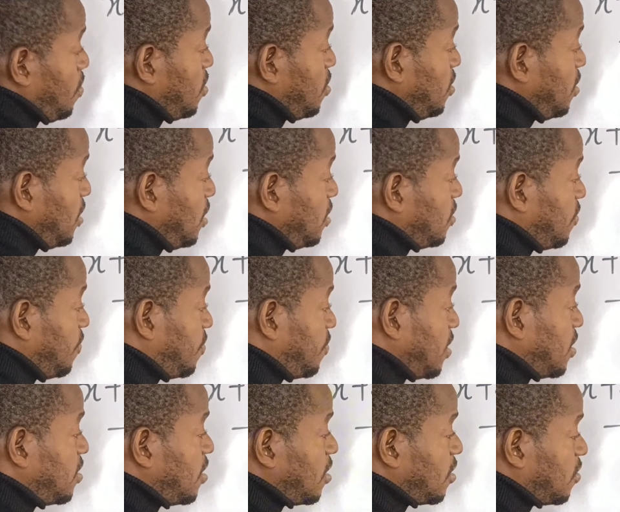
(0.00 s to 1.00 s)
Negative
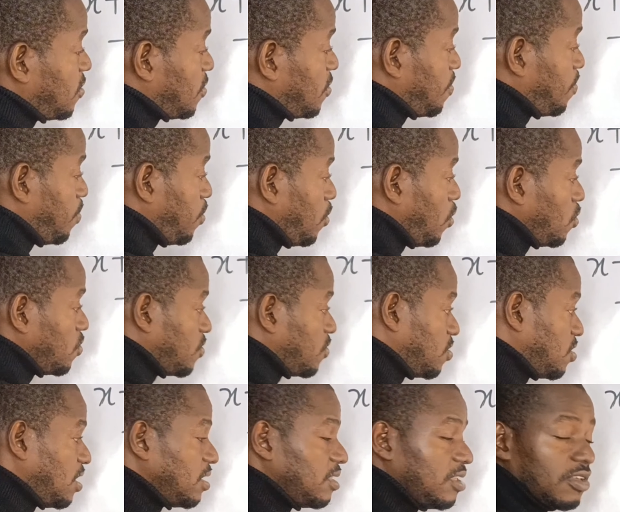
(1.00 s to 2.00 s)
10x plus
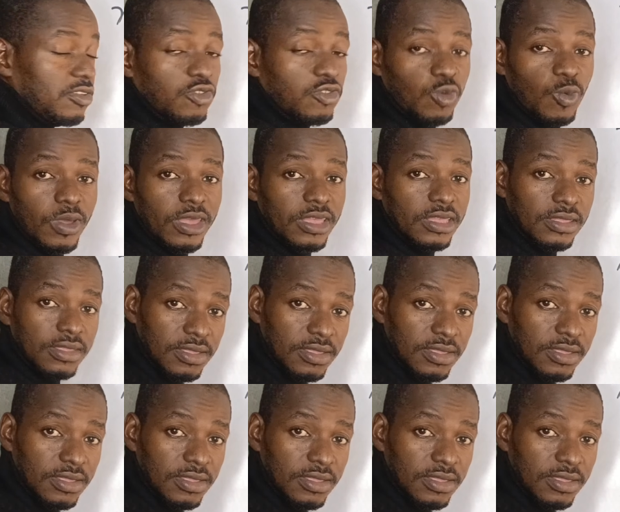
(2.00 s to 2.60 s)
10x squared,